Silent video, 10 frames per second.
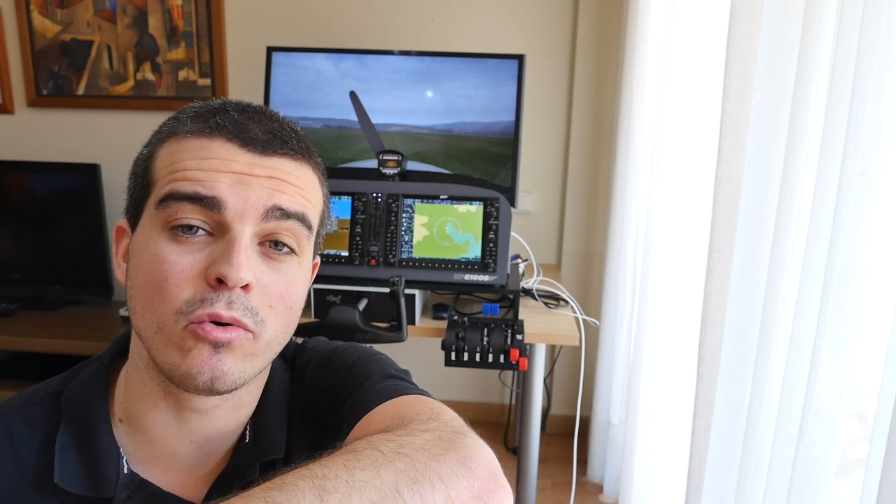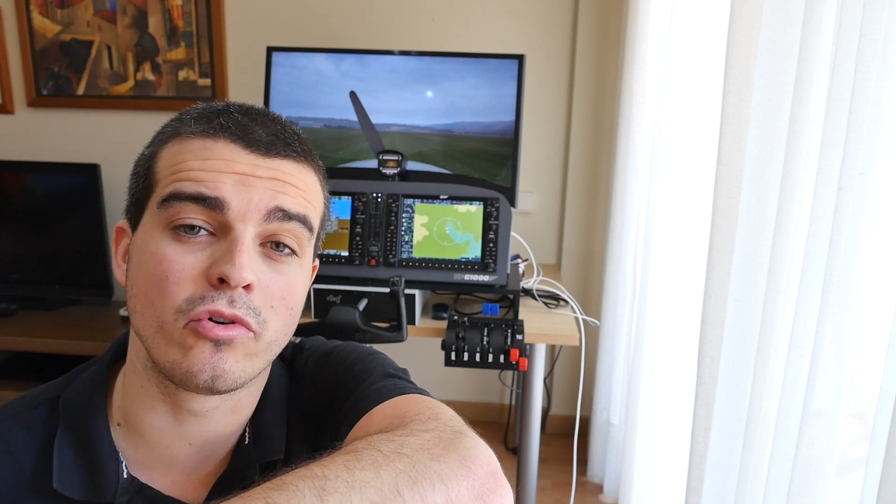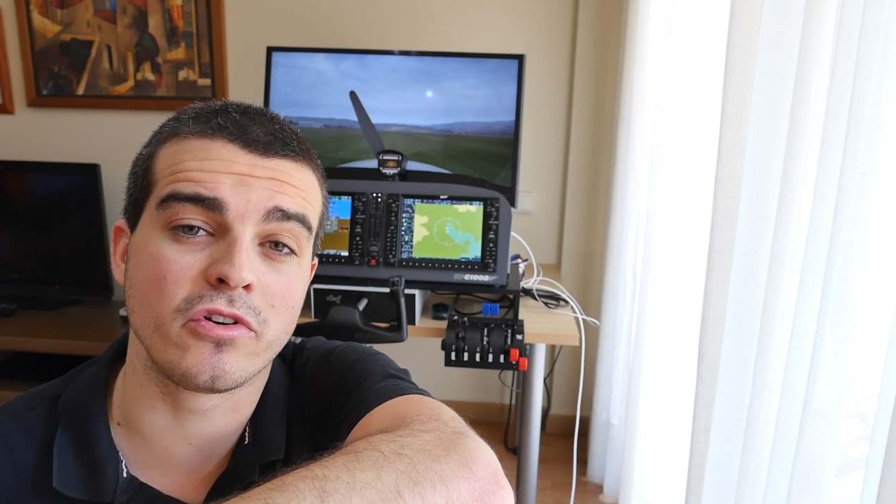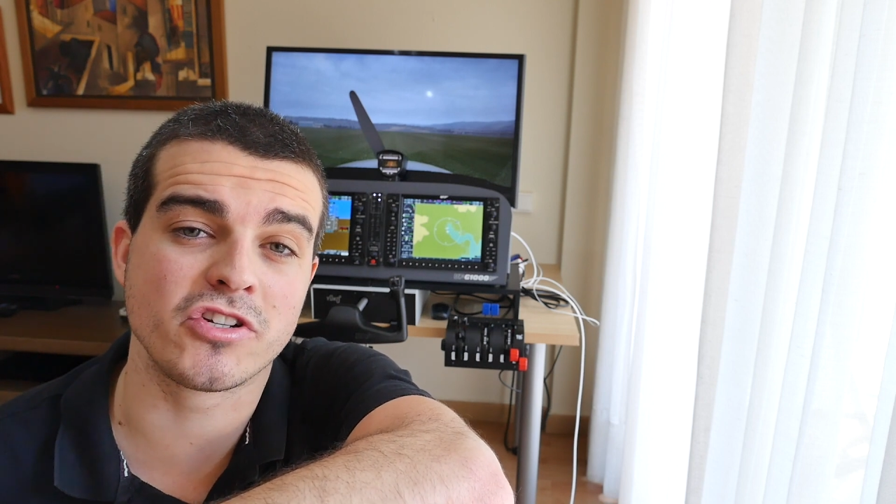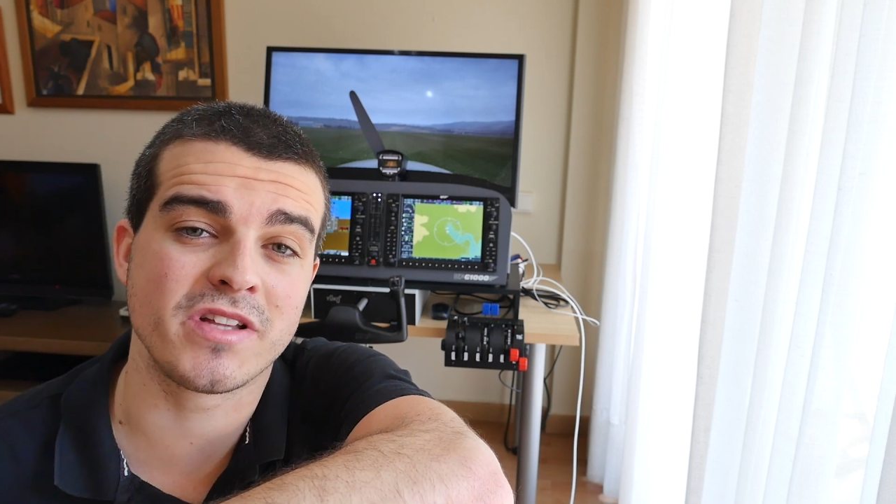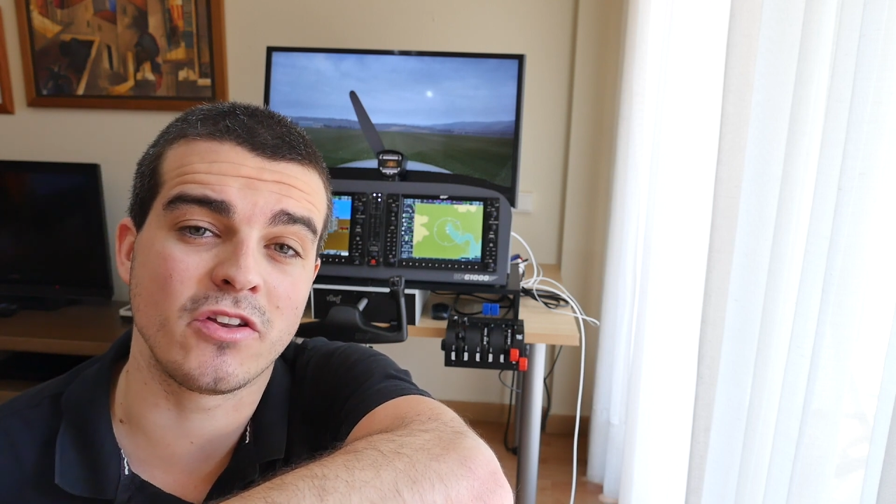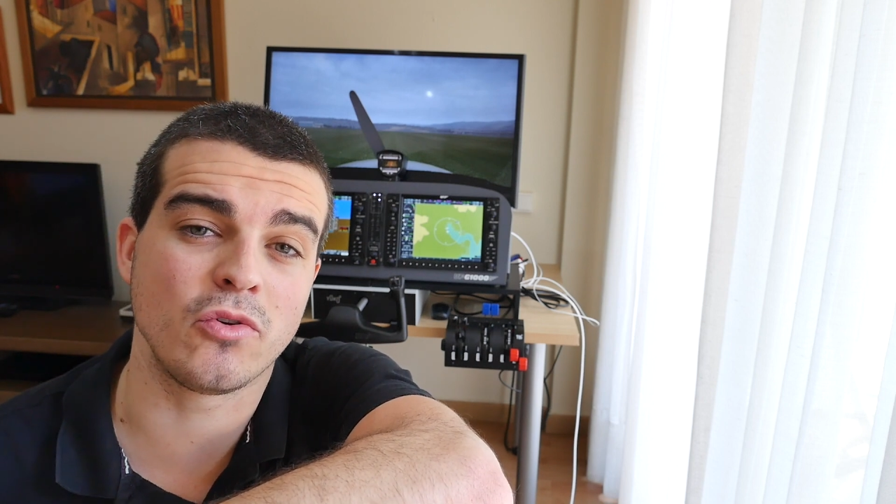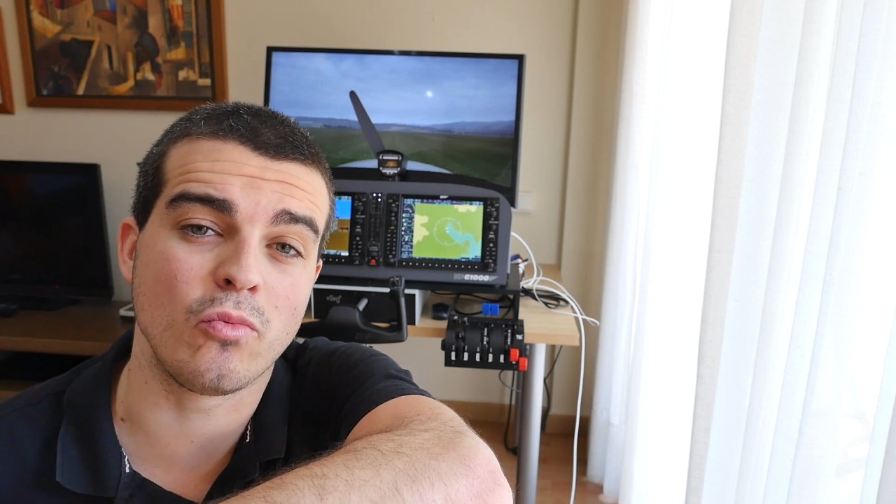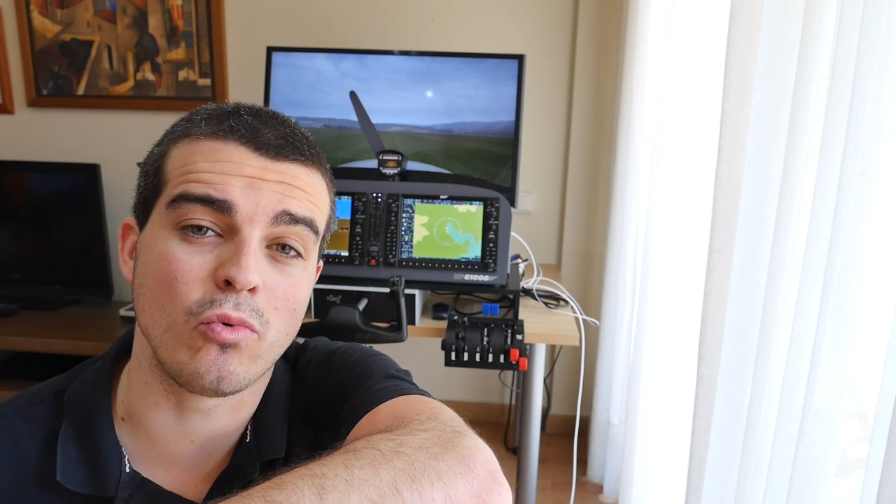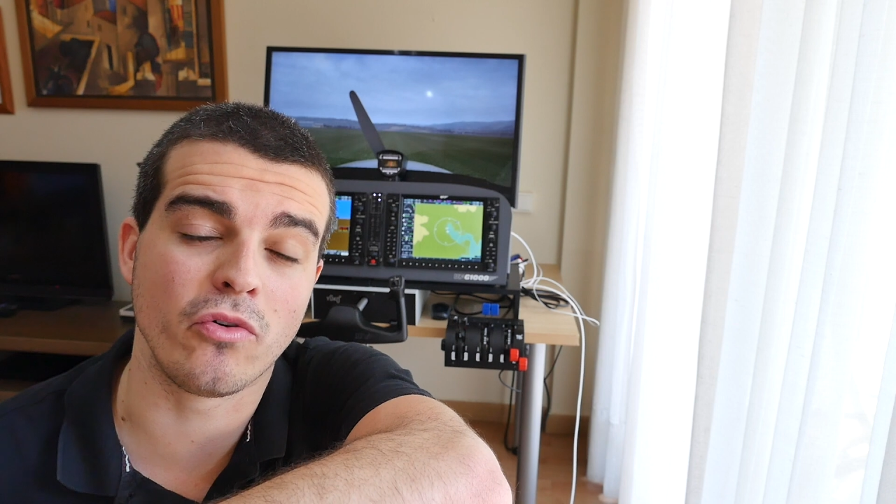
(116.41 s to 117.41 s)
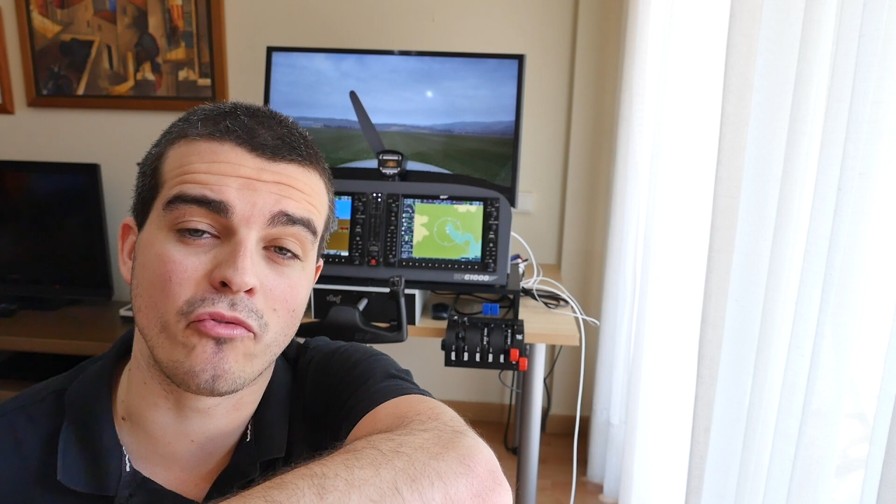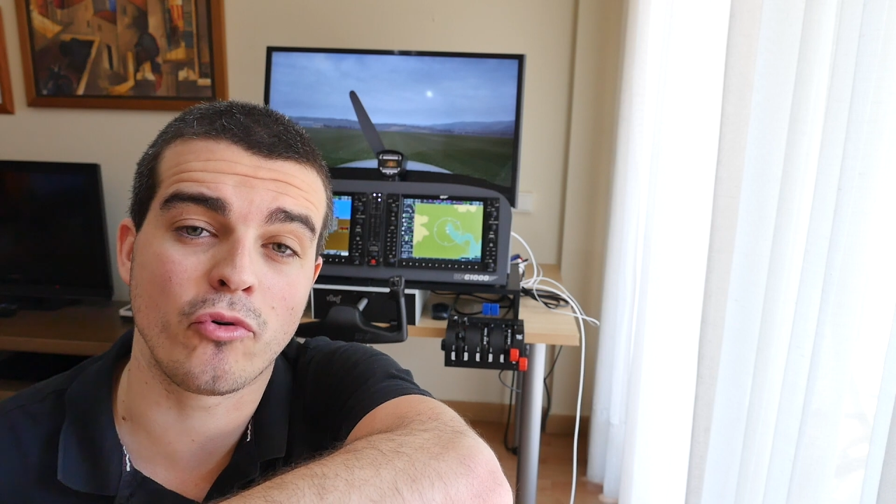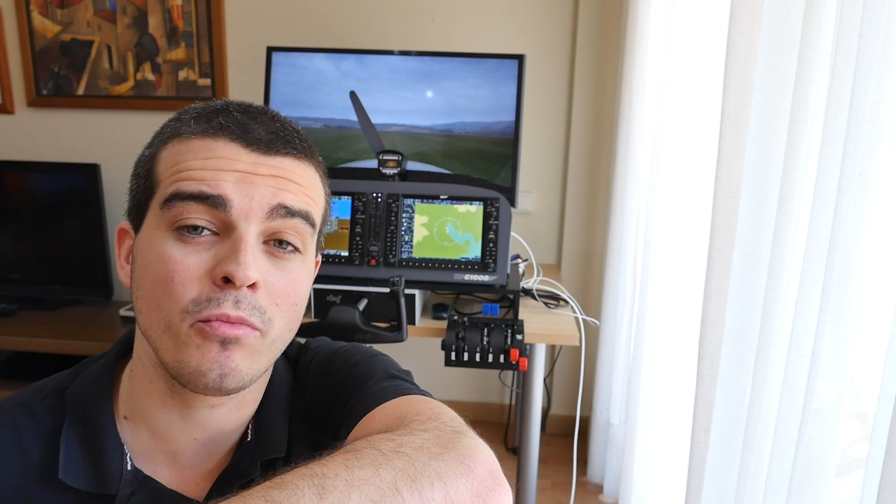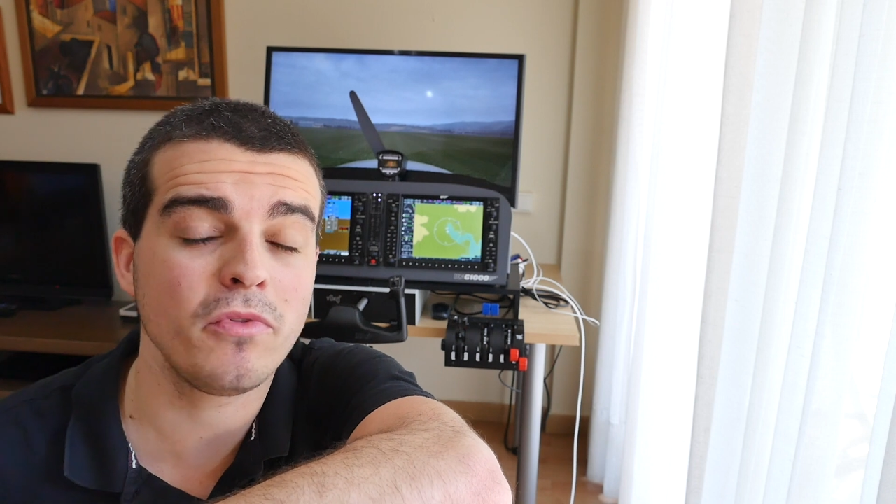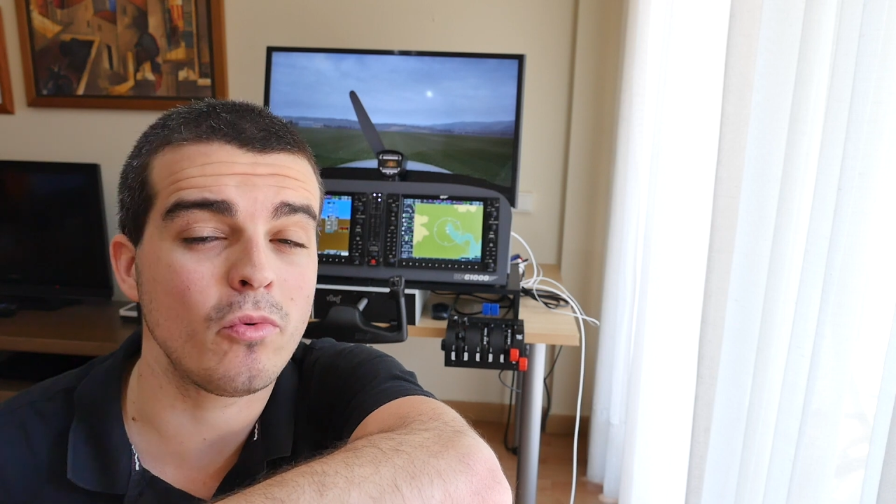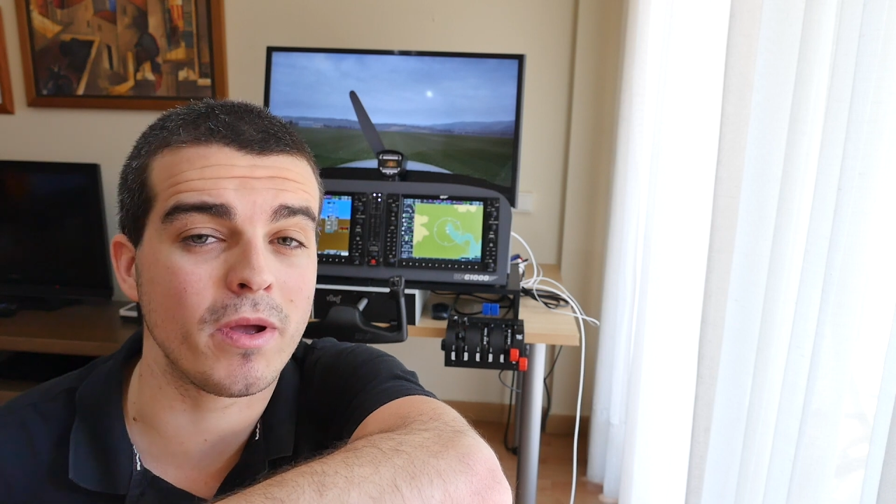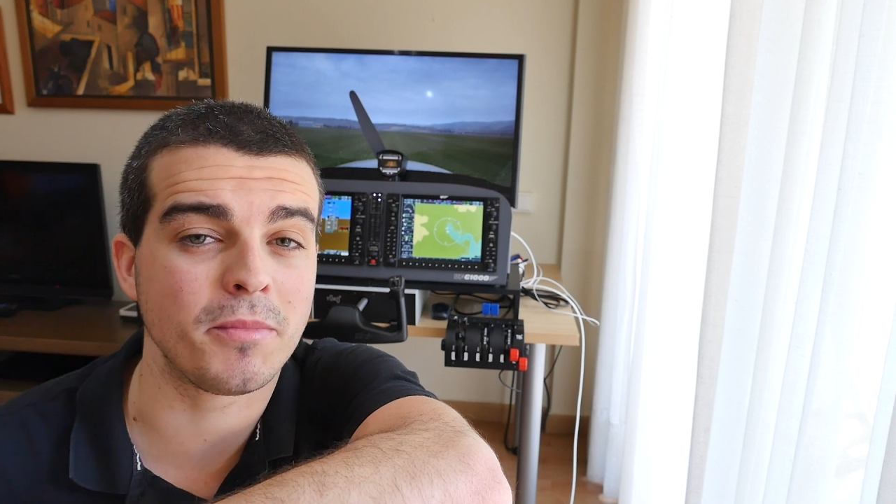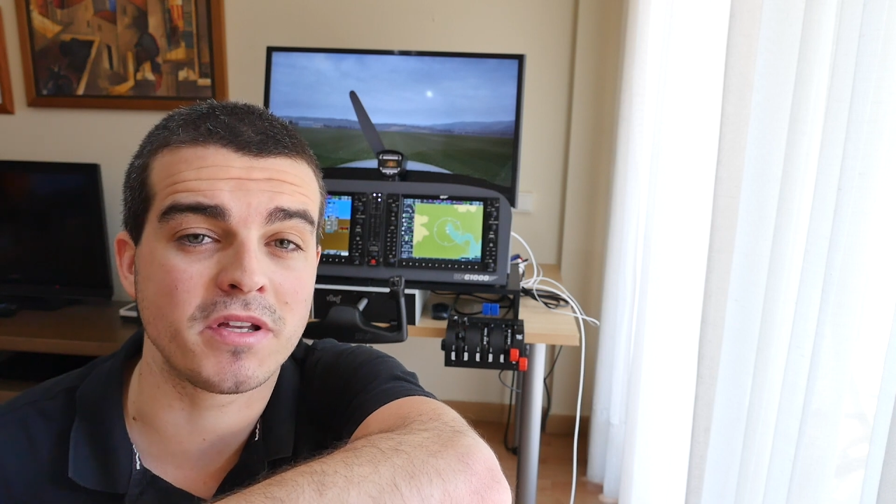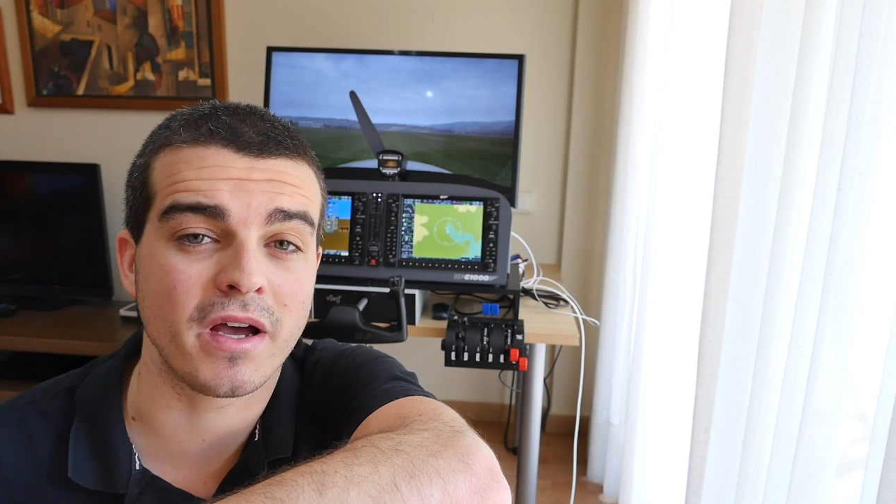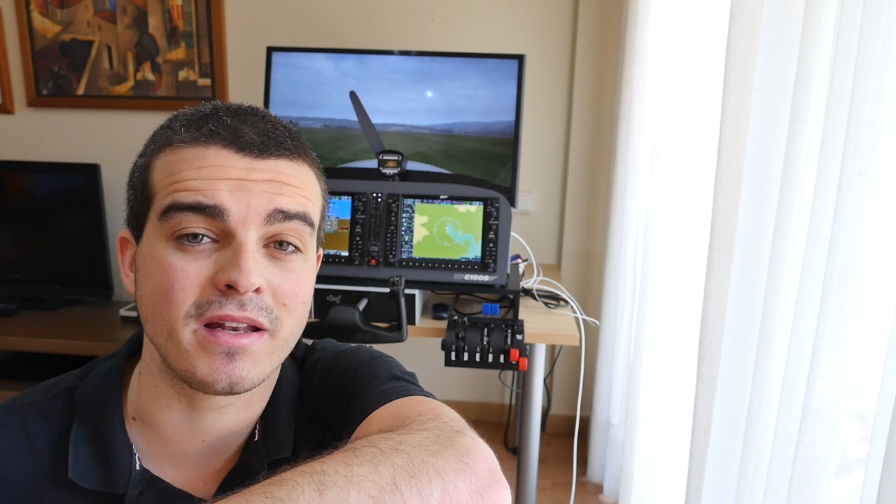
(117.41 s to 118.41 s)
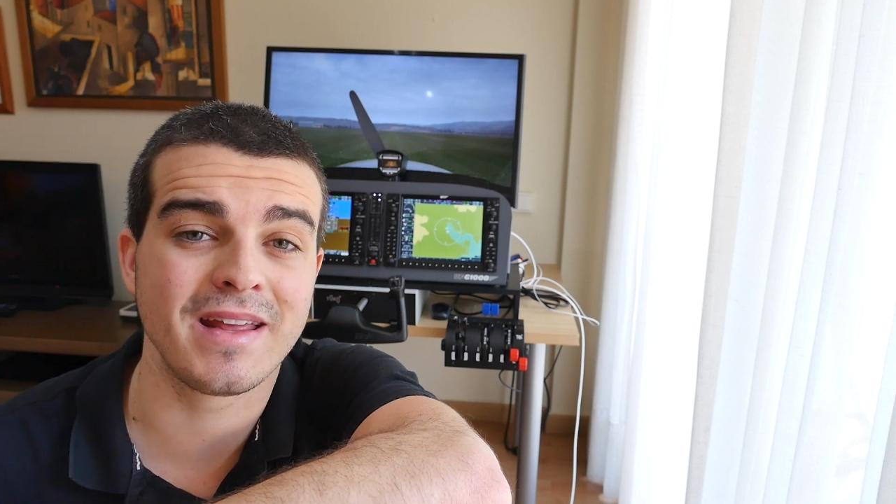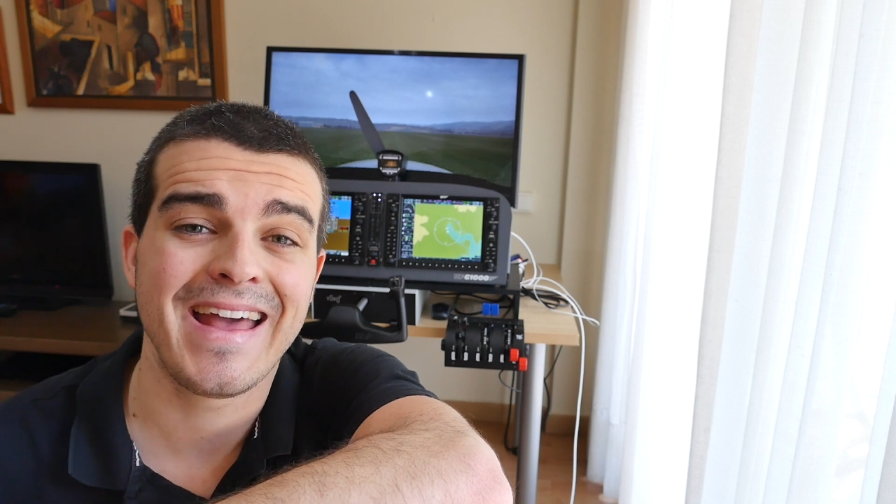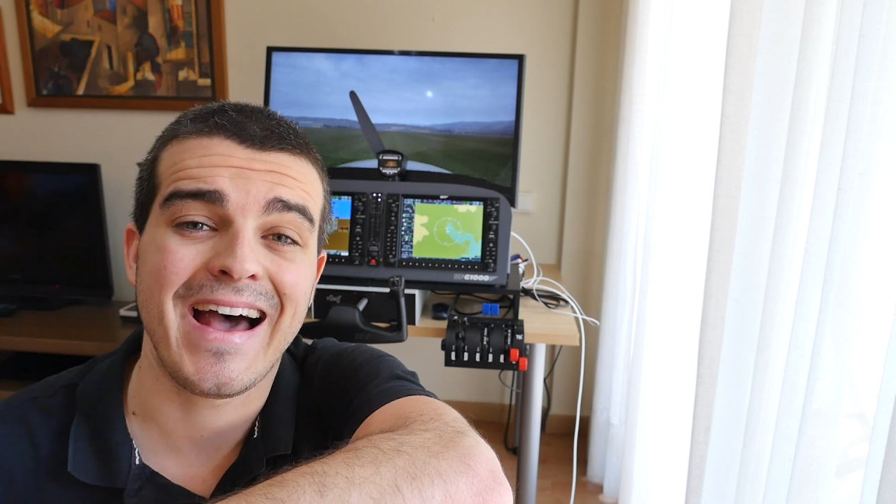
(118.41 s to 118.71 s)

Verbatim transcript: orders that you want from the website